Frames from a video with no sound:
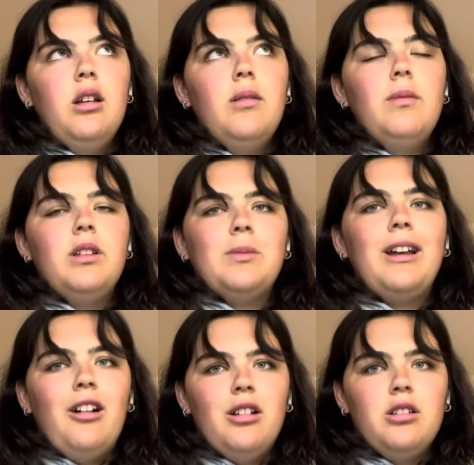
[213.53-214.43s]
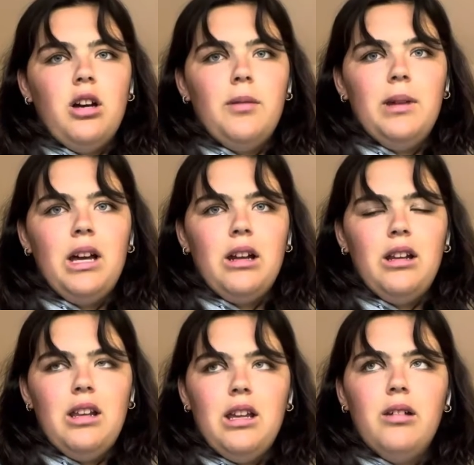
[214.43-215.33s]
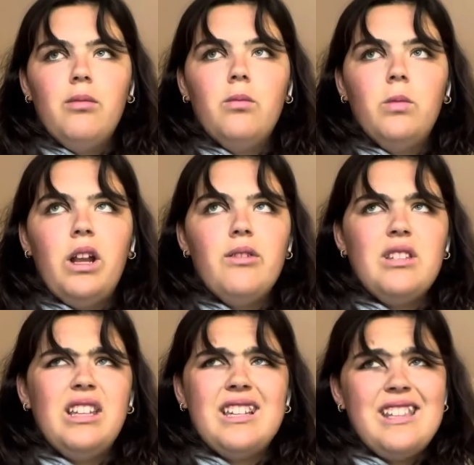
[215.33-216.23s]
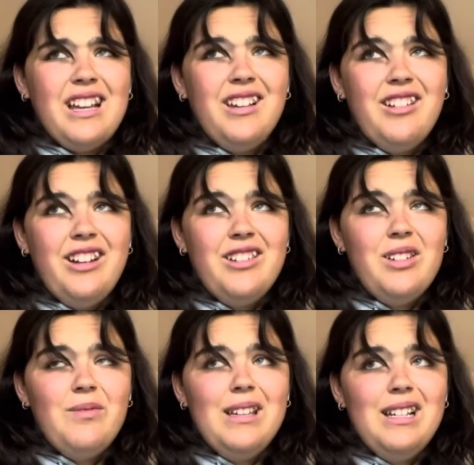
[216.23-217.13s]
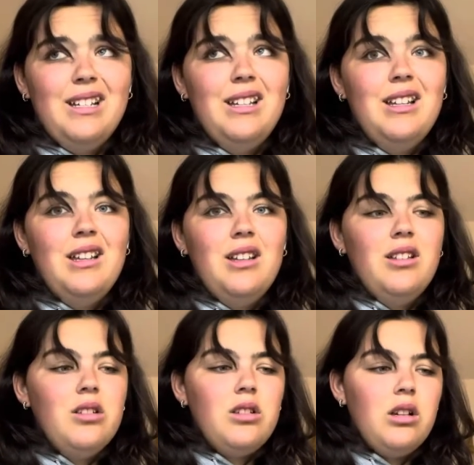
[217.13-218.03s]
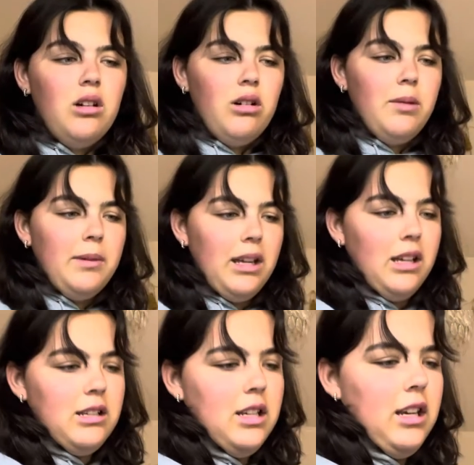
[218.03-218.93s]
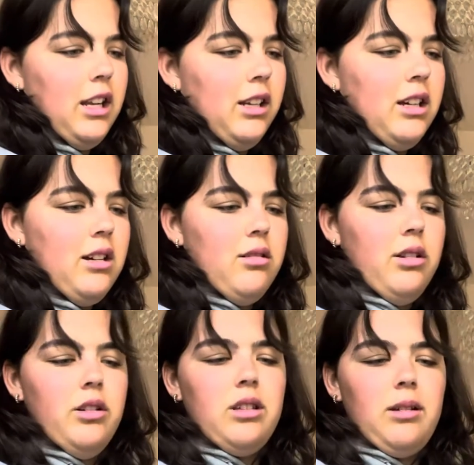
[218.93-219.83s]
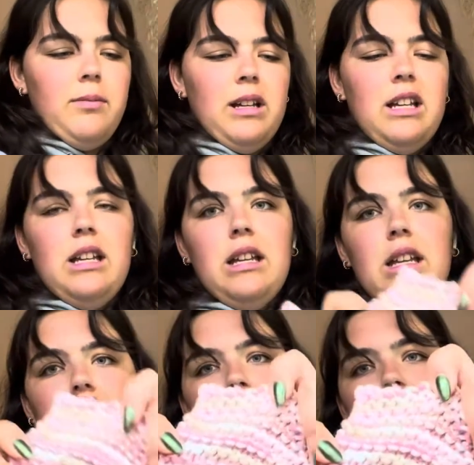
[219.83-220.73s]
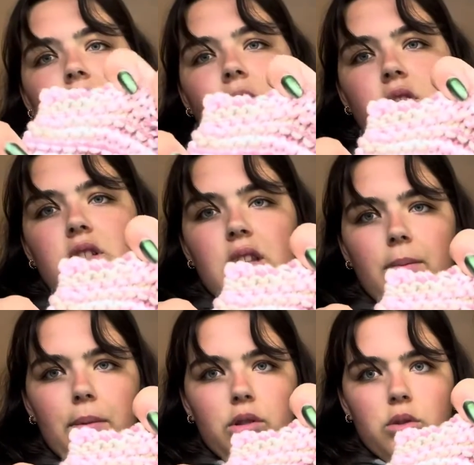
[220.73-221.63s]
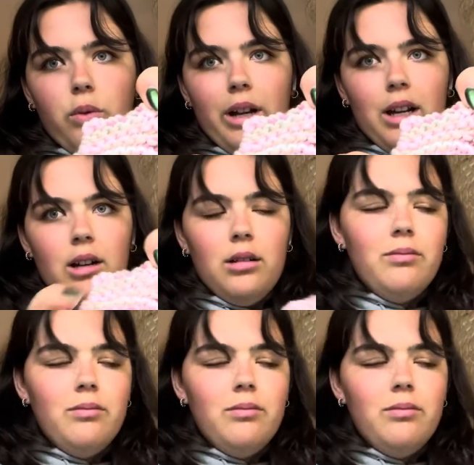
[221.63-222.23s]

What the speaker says: because my aunt taught me how to knit when I was in like 2nd grade or something. So I'm getting into knitting now. Here's like my first sample square.